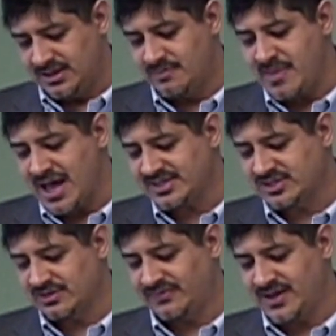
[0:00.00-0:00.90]
The
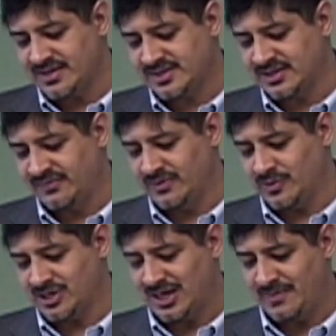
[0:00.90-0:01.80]
master of that servant
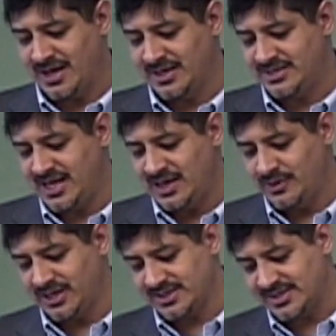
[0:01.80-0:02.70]
will come on a day
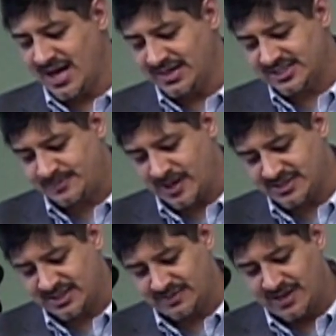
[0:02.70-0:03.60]
when he does not
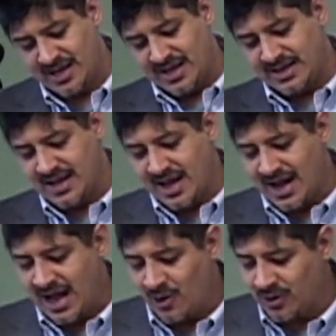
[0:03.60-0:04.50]
expect him, In that
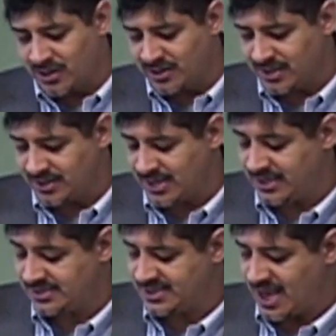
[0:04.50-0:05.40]
hour that
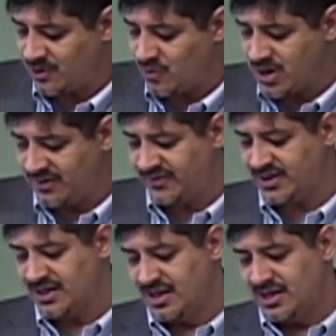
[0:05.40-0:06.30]
he is not aware of
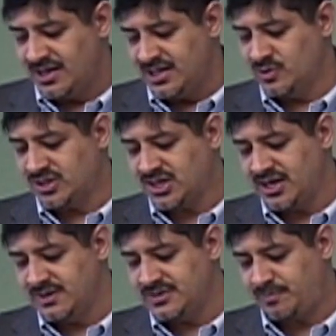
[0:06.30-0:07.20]
it, he will
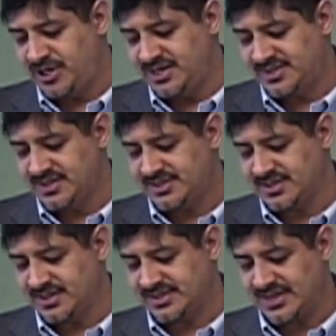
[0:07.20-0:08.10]
cut him to pieces
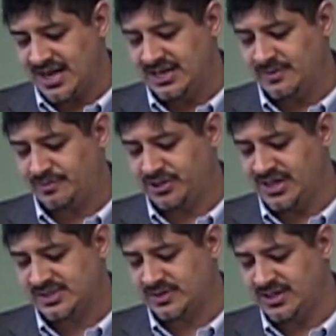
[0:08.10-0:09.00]
and assign him a
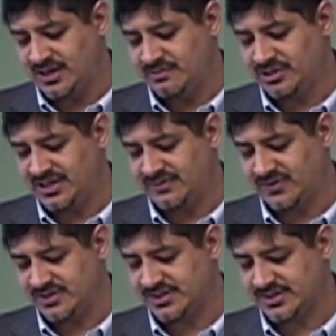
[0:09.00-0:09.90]
place with the
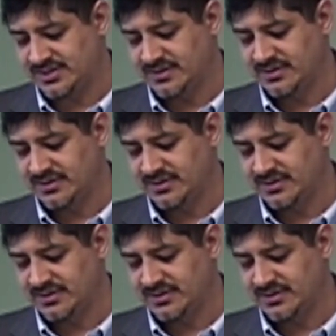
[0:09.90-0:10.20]
unbelievers.